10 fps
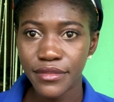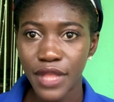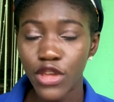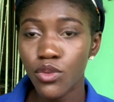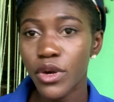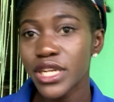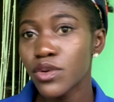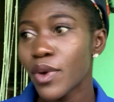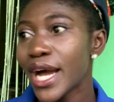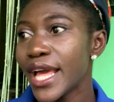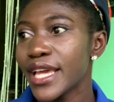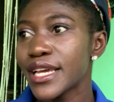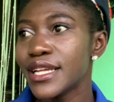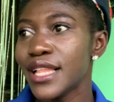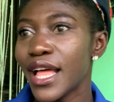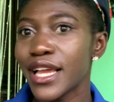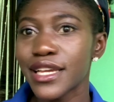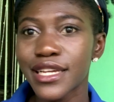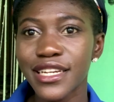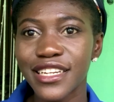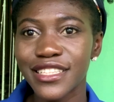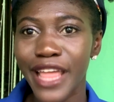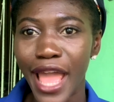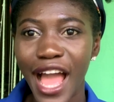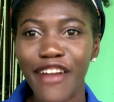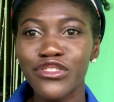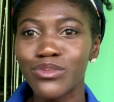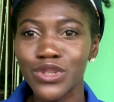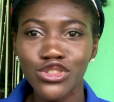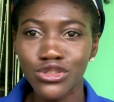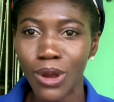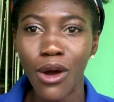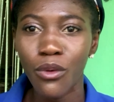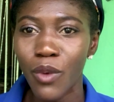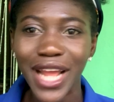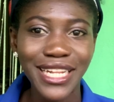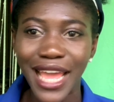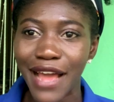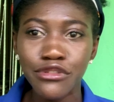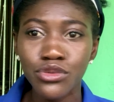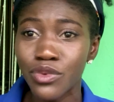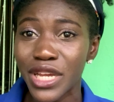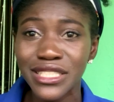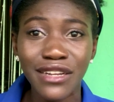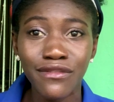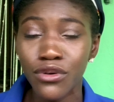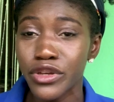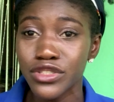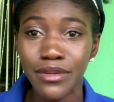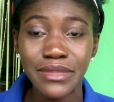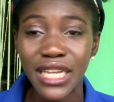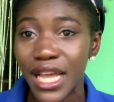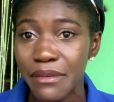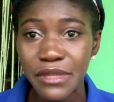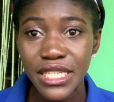And you wonder why, like, they have to be strong, why they have to raise their voice sometimes.